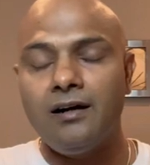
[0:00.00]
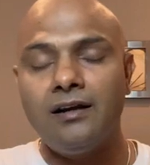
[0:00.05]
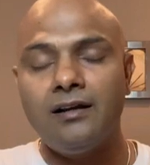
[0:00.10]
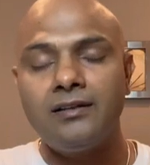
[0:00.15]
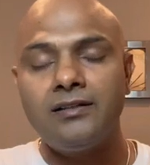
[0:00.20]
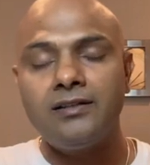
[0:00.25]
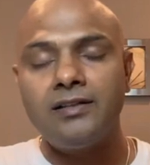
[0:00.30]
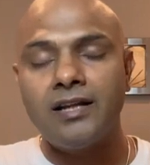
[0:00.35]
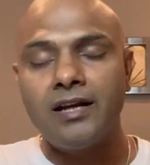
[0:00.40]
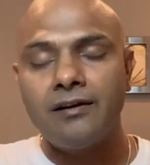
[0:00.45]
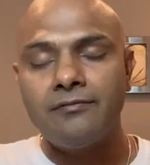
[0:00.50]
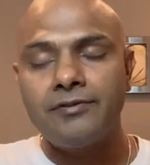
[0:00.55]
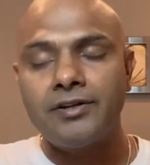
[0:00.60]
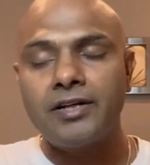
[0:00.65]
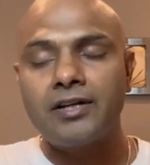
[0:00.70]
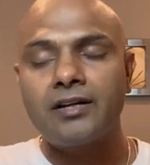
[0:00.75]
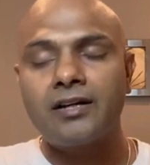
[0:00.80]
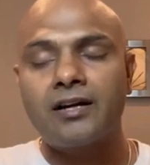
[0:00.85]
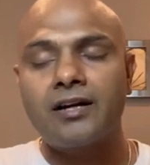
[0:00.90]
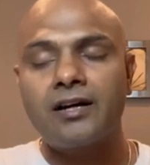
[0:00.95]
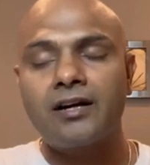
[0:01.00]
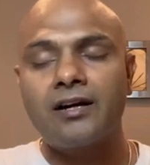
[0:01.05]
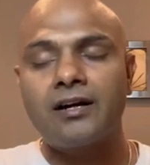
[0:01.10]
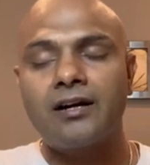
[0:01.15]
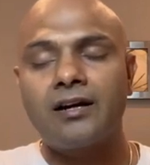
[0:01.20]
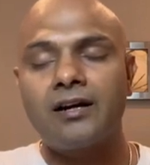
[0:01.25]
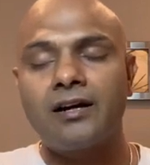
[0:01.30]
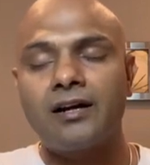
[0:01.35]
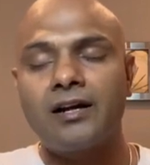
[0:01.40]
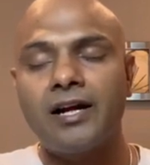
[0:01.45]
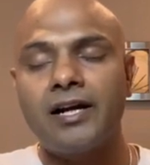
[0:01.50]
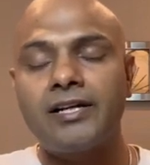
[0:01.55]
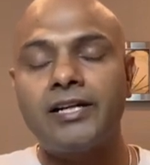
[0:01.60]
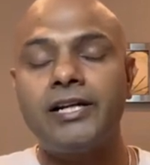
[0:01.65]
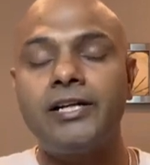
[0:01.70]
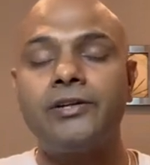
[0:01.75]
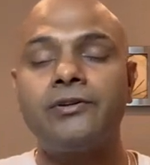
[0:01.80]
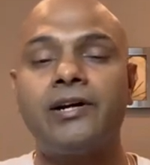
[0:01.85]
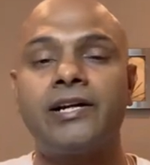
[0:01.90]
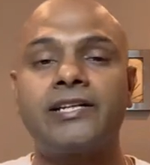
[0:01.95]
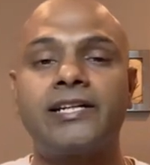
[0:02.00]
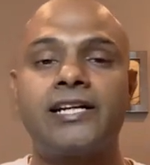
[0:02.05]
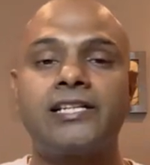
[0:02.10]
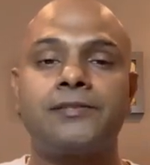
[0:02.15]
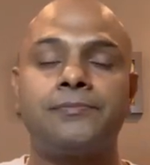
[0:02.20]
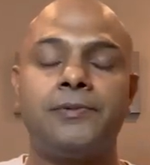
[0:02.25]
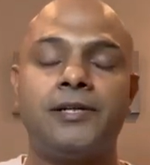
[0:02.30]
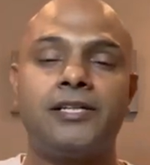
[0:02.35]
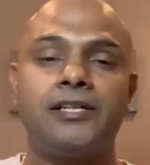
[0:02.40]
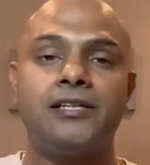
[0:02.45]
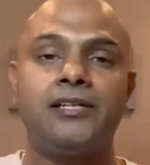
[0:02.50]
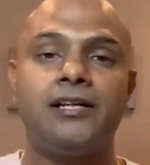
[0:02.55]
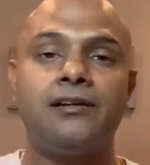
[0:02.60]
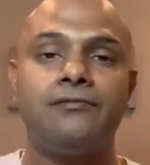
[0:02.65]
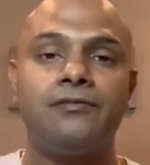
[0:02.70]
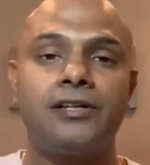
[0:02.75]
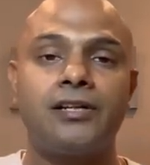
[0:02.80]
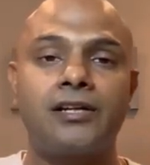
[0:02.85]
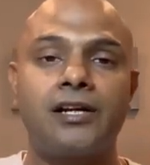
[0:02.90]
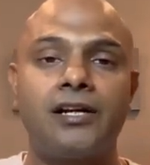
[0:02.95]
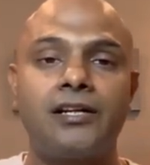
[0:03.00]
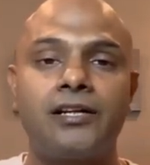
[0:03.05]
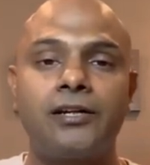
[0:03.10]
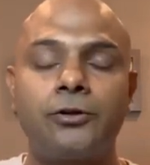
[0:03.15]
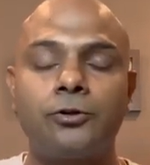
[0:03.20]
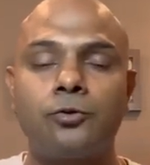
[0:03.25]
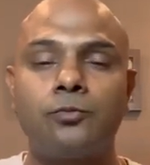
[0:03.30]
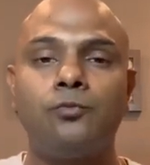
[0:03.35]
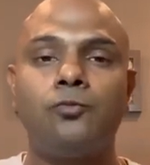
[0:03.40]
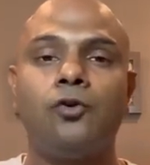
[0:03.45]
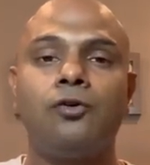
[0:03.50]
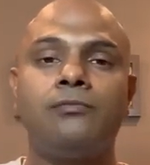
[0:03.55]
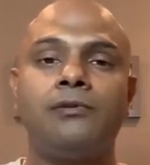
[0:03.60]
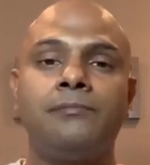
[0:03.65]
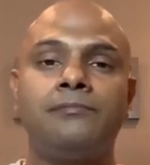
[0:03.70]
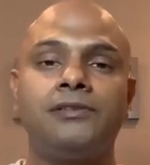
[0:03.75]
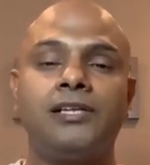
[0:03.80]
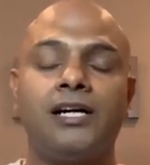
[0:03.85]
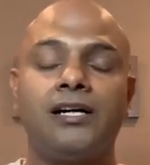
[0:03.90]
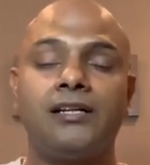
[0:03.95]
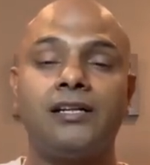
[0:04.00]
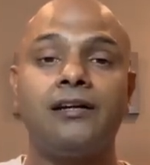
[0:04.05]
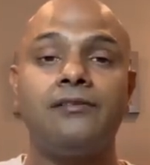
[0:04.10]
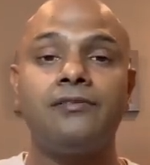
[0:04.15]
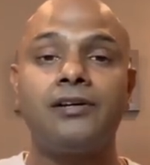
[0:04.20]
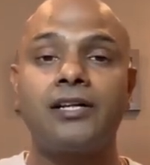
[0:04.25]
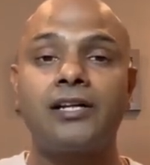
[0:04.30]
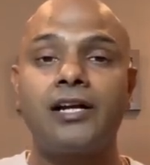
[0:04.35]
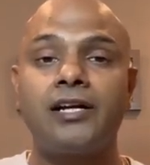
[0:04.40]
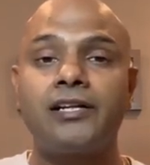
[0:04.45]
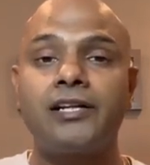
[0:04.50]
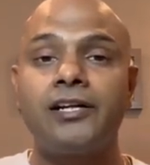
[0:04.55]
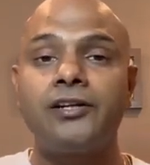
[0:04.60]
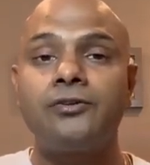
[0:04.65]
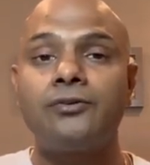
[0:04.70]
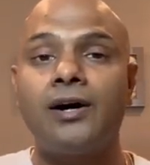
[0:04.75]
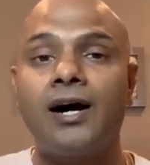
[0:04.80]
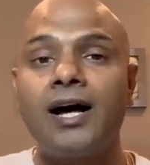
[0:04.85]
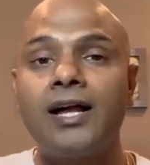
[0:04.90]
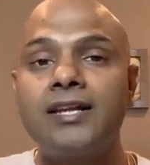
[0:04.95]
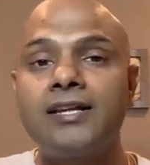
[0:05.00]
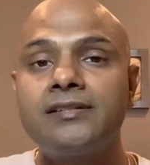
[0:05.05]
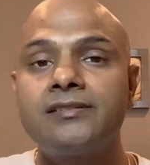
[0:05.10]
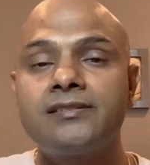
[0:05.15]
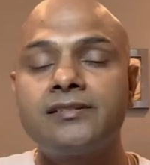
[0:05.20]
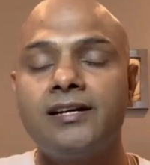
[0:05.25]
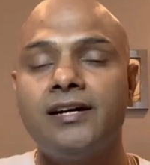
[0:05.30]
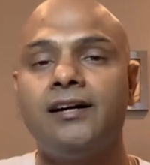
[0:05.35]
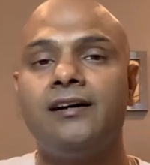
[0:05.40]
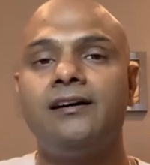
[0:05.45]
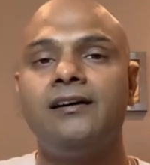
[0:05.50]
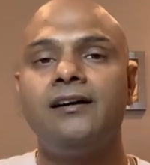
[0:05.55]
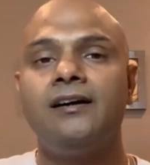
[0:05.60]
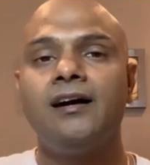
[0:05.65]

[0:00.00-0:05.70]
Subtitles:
never get into attachment, never get into momamta, never get into alasya.